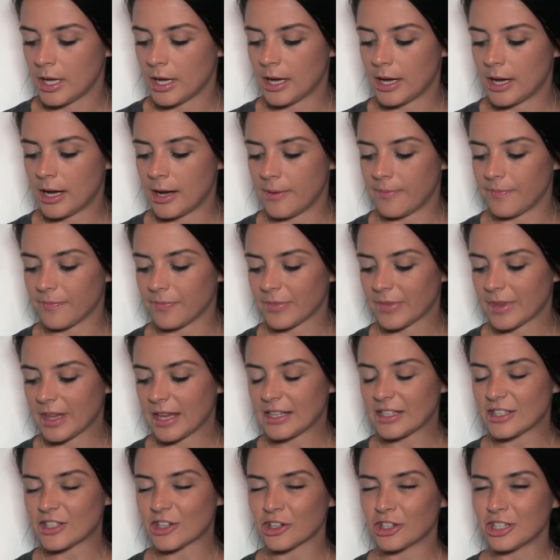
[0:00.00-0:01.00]

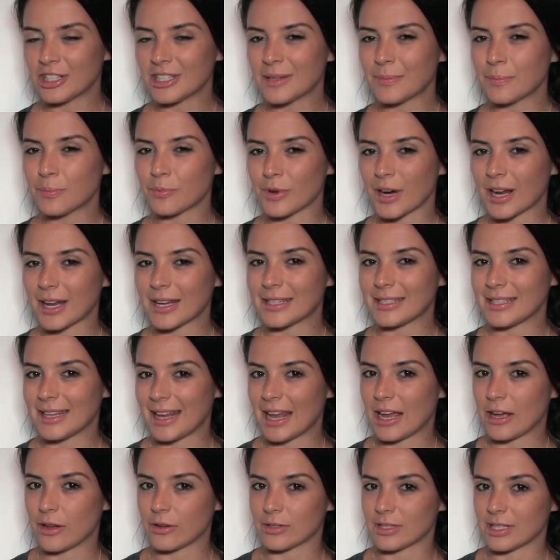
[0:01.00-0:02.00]
it started to break
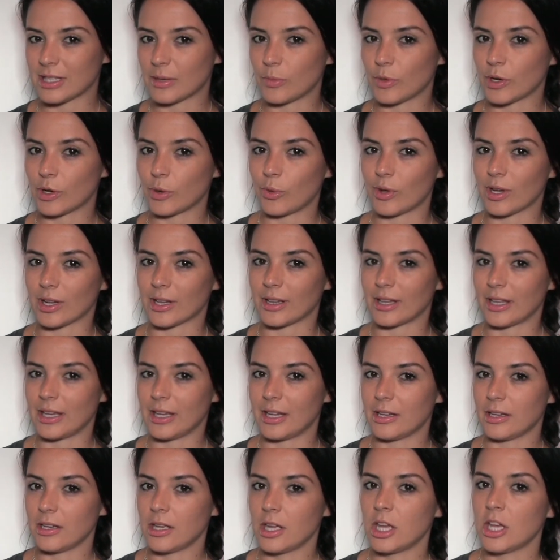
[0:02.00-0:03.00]
down somewhat
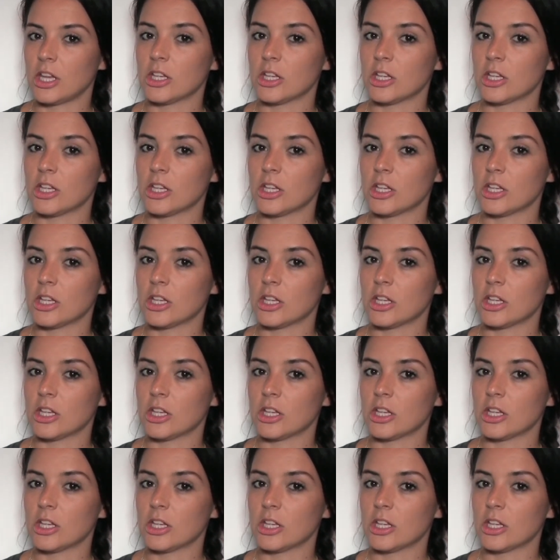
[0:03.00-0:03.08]
quickly.